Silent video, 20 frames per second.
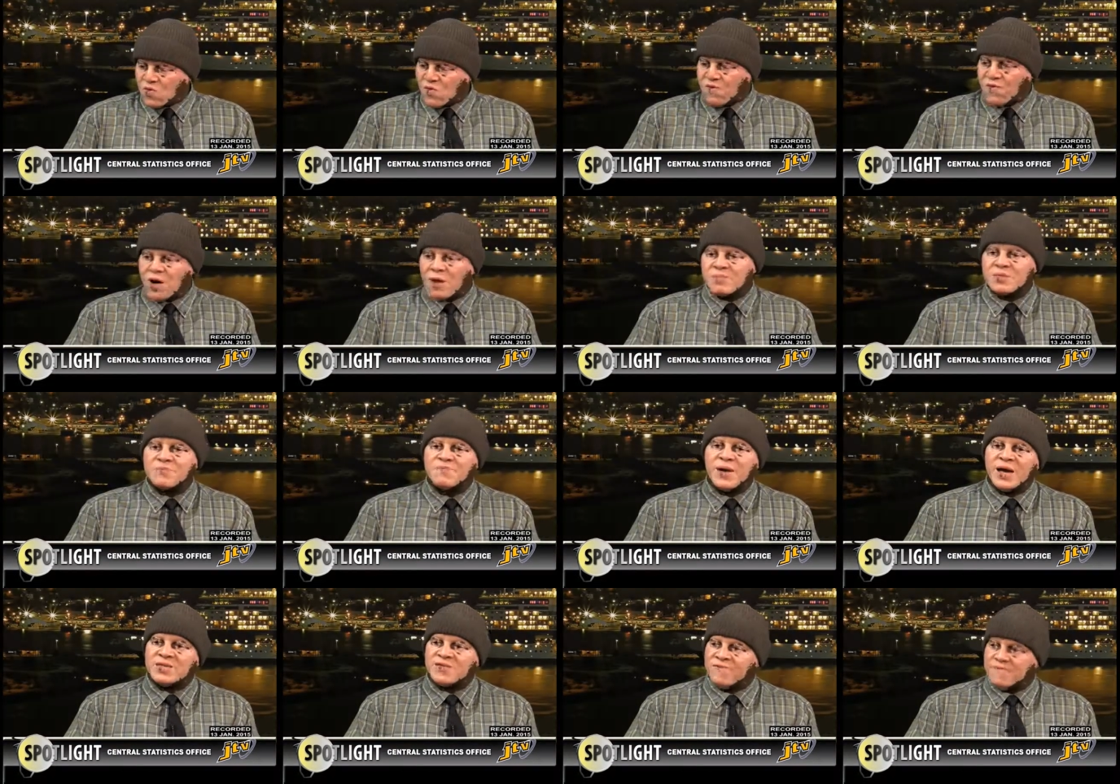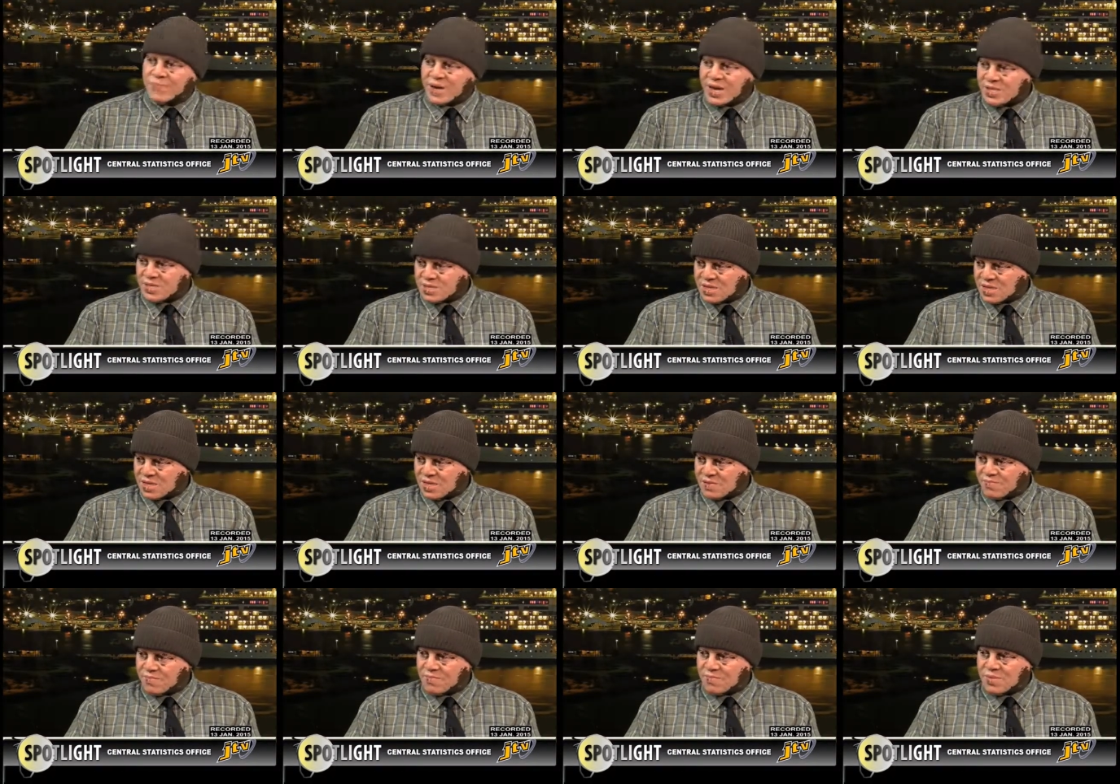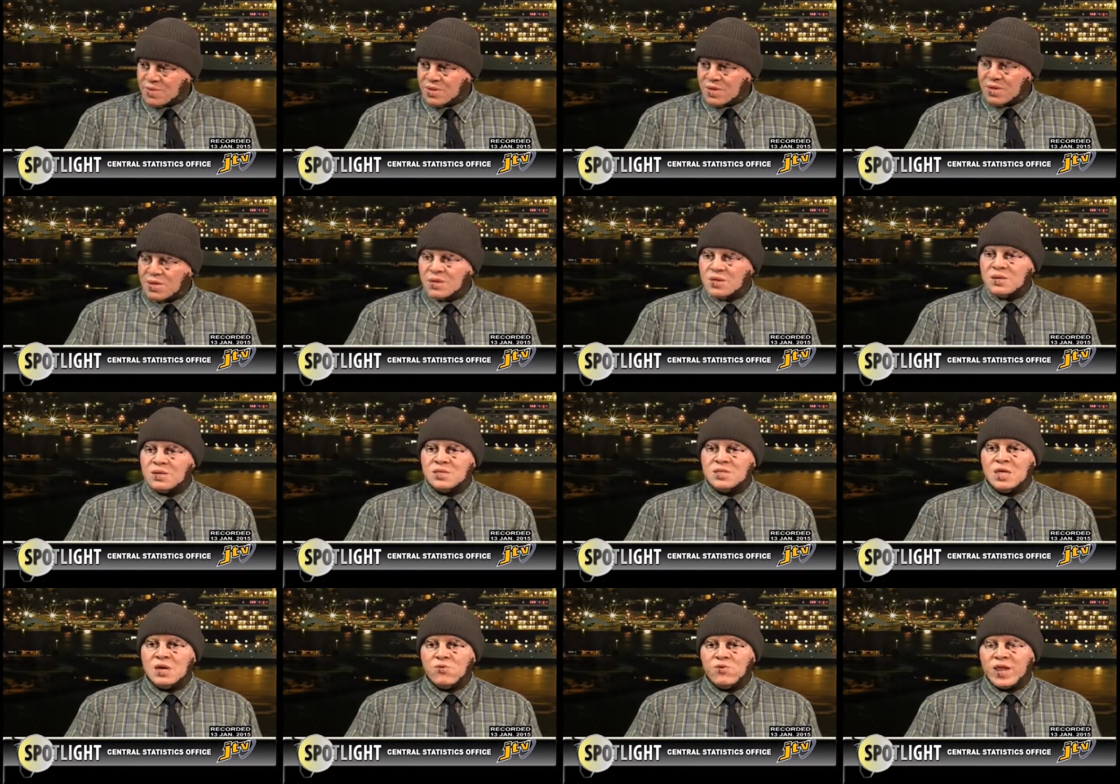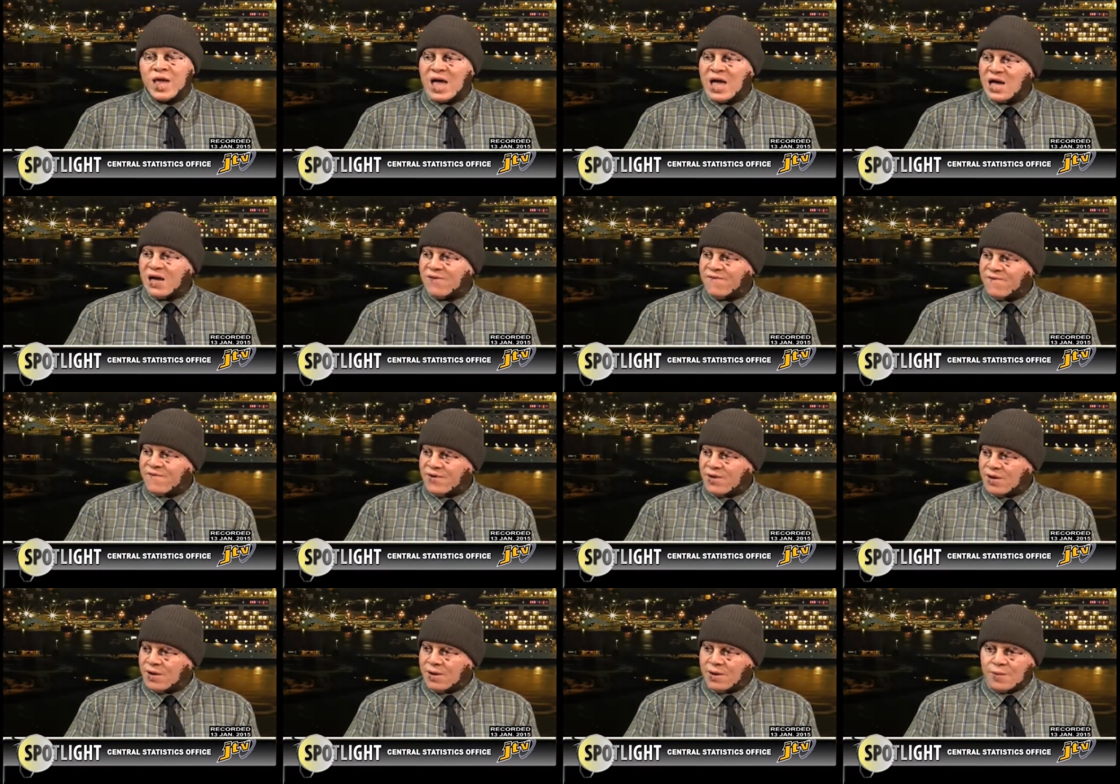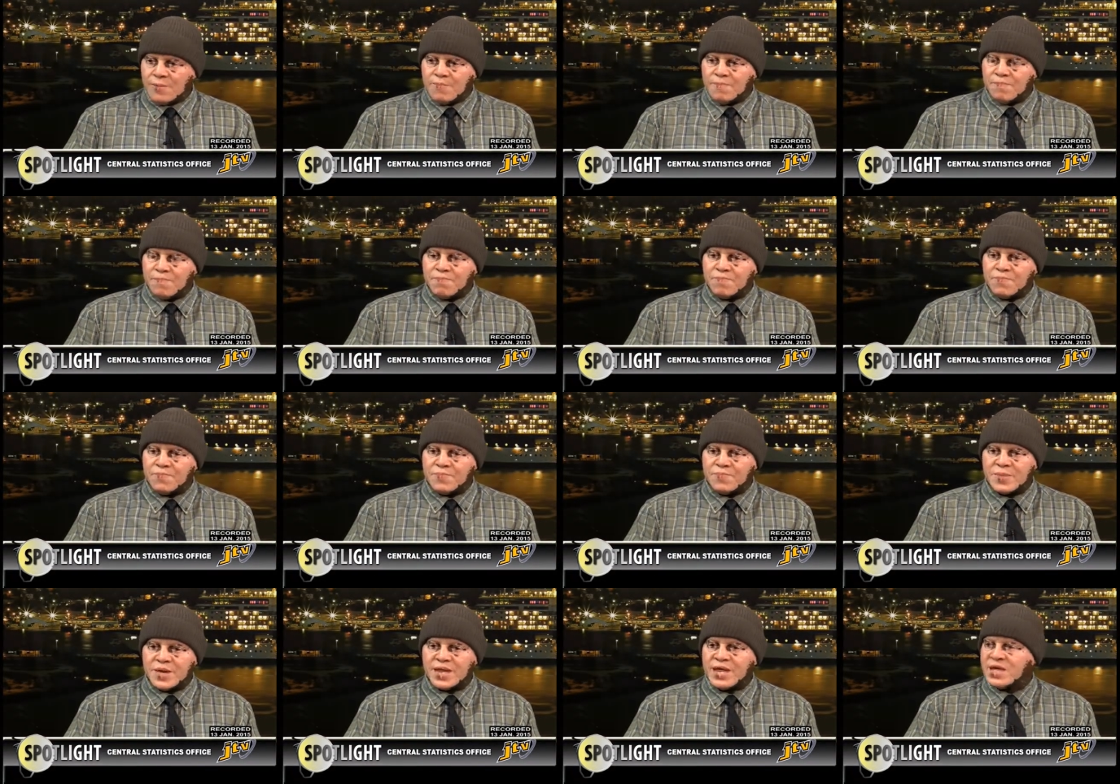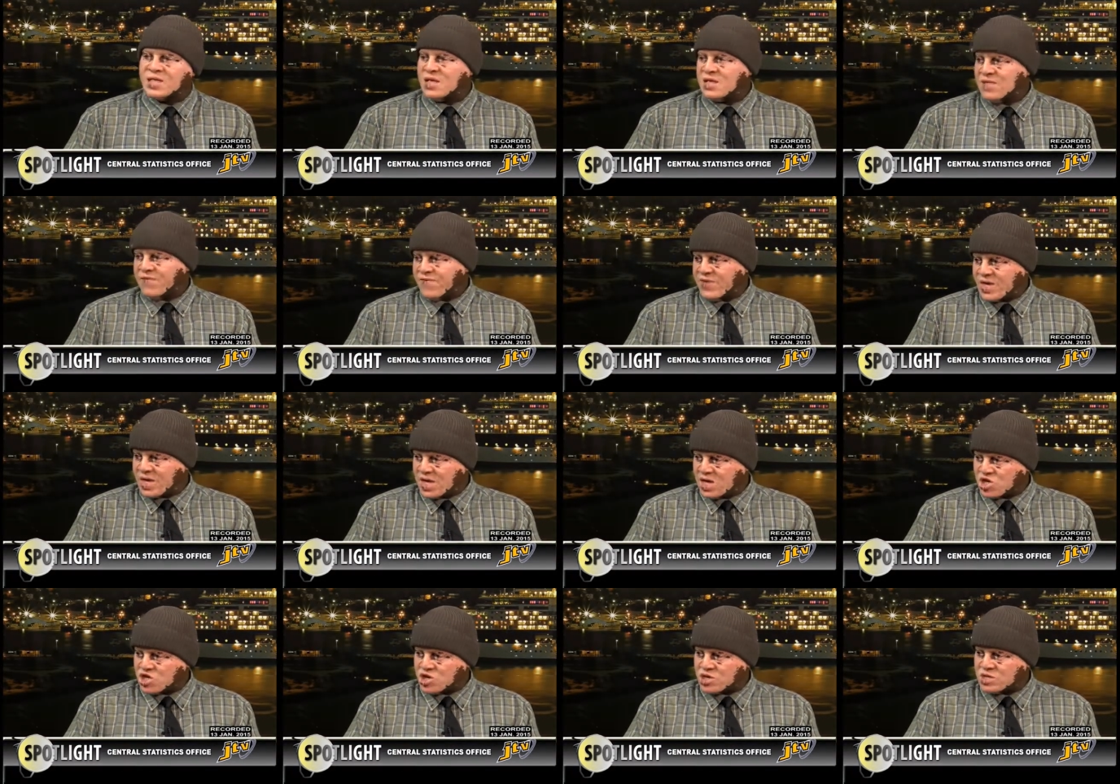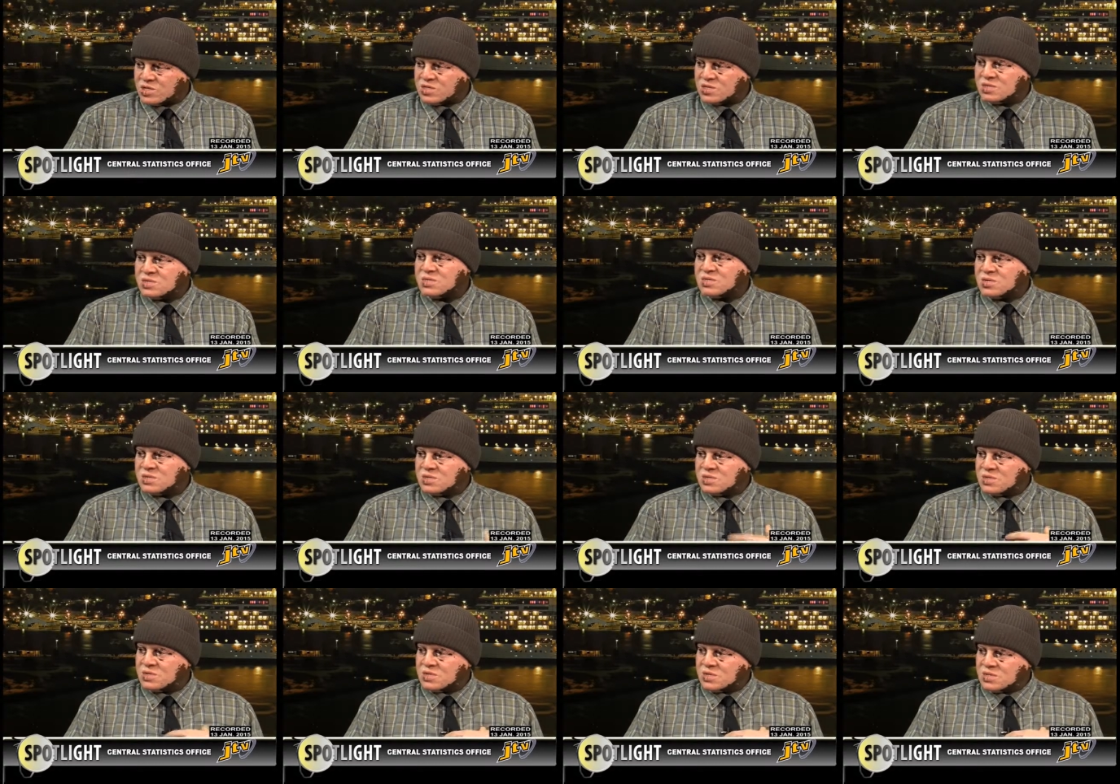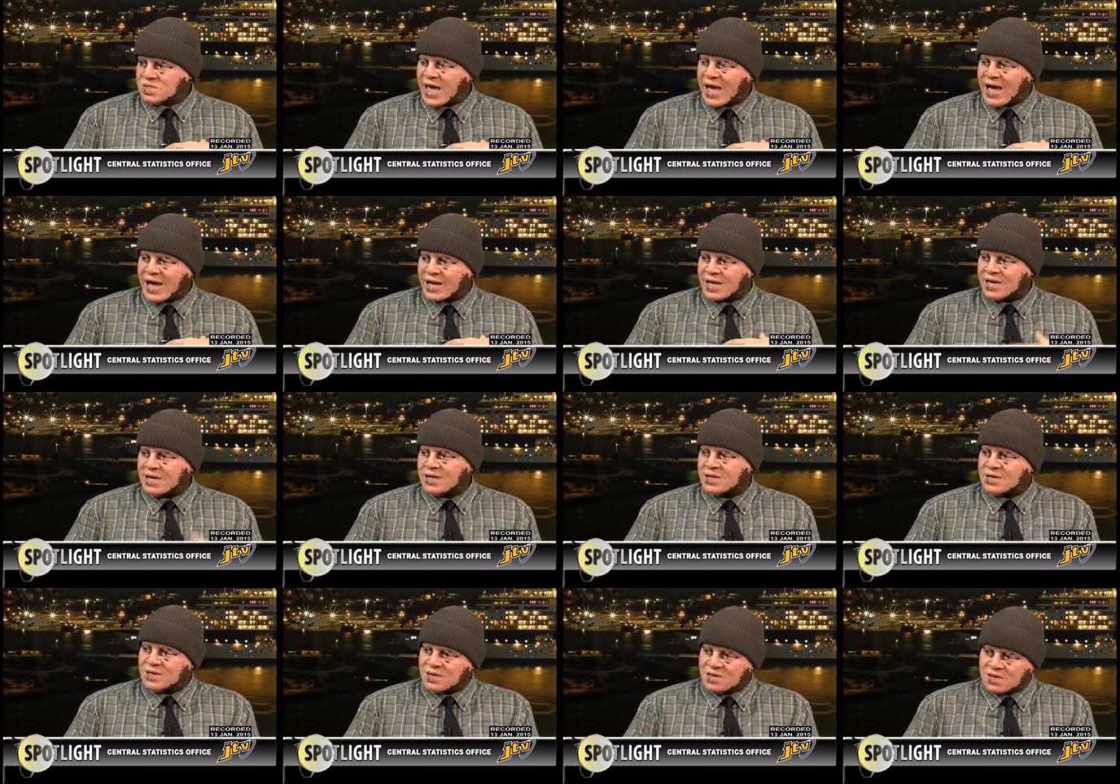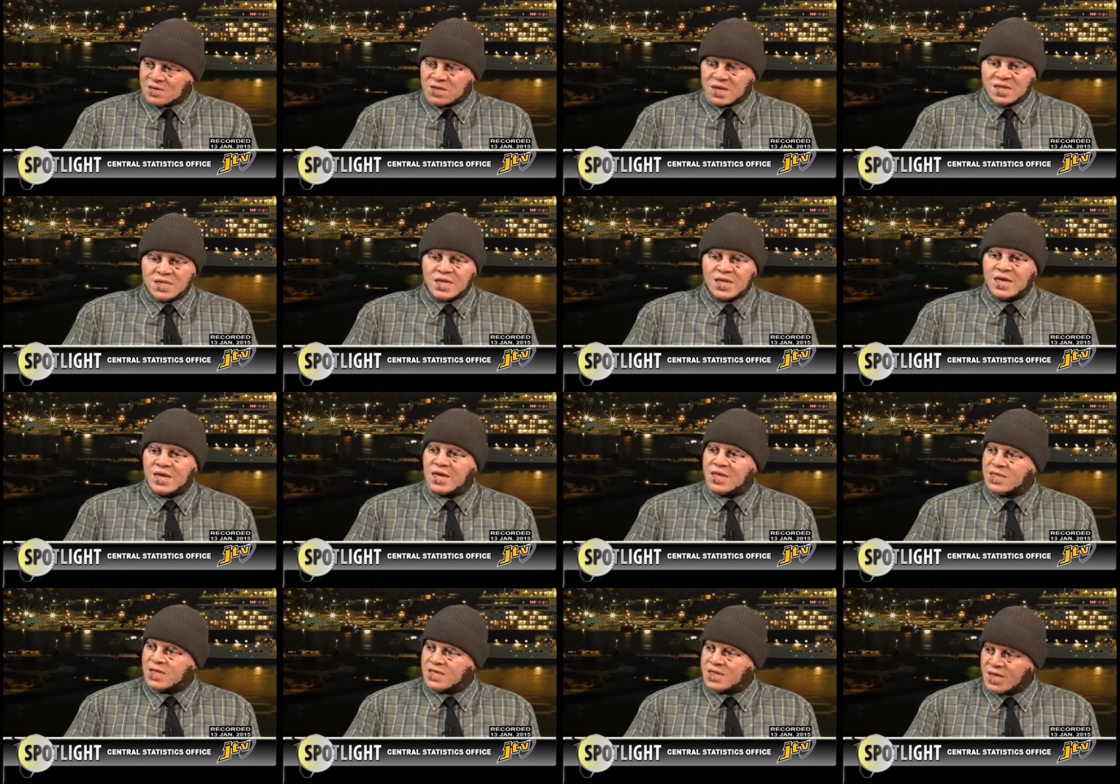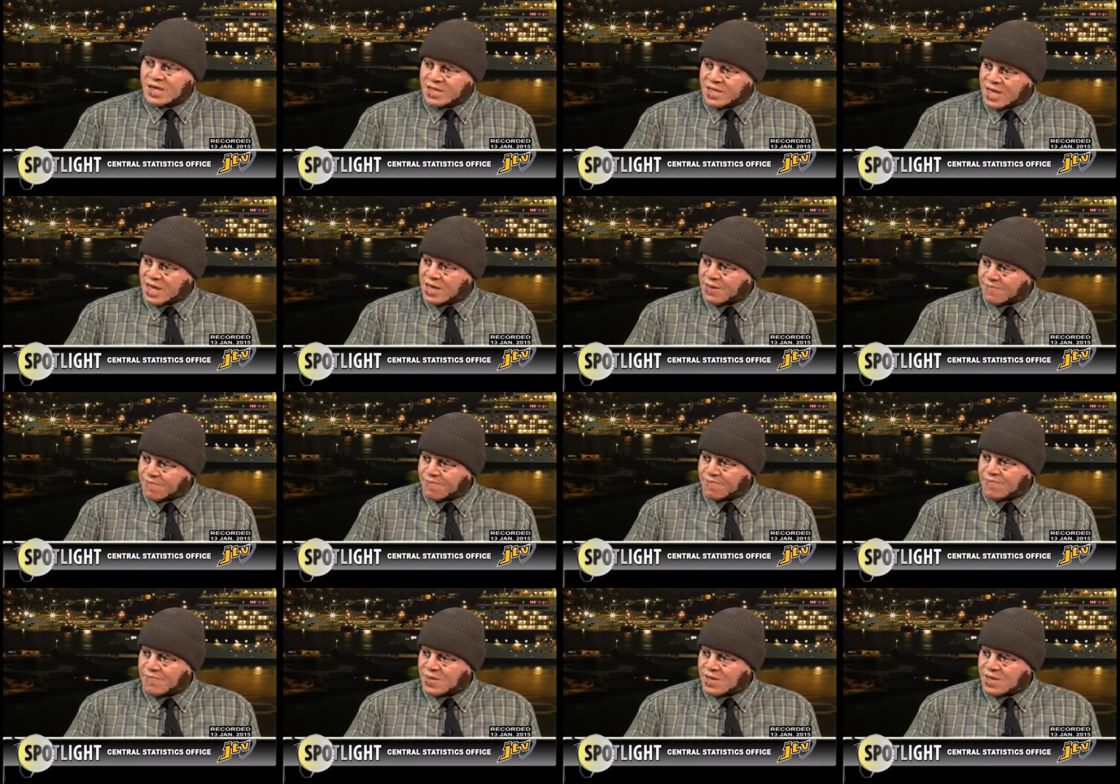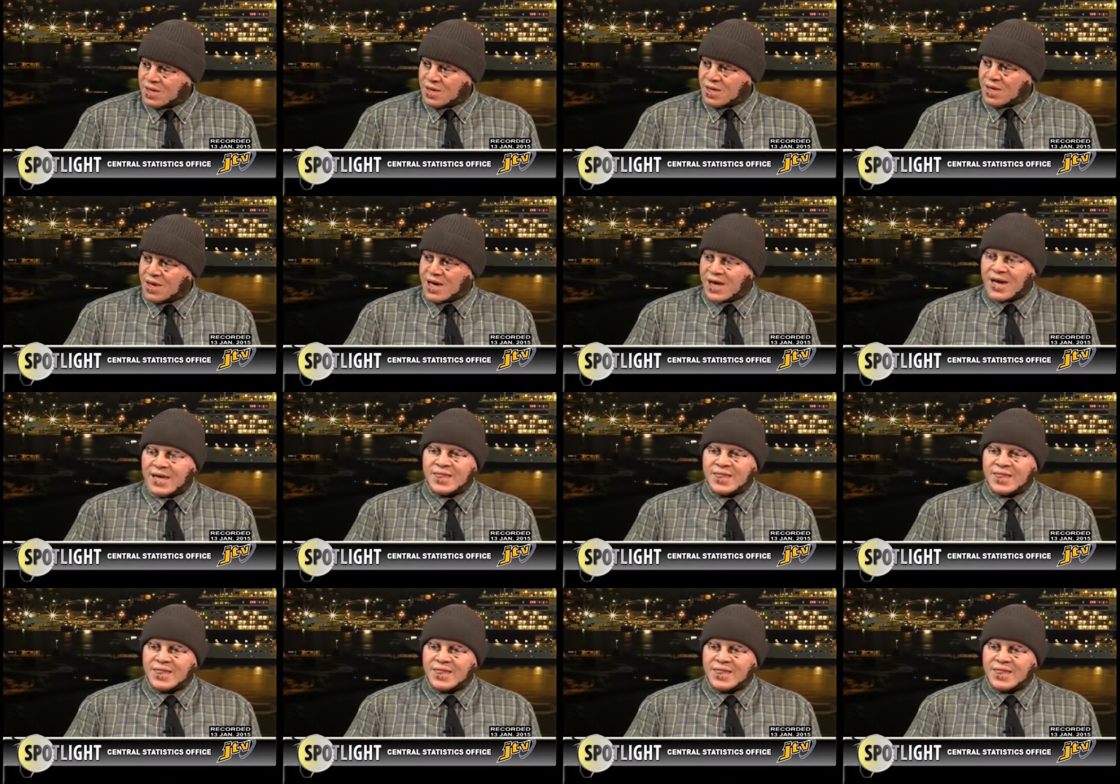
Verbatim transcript: forms part of my team, they would have um, an identification tag, you know, indicating their name mm -hmm.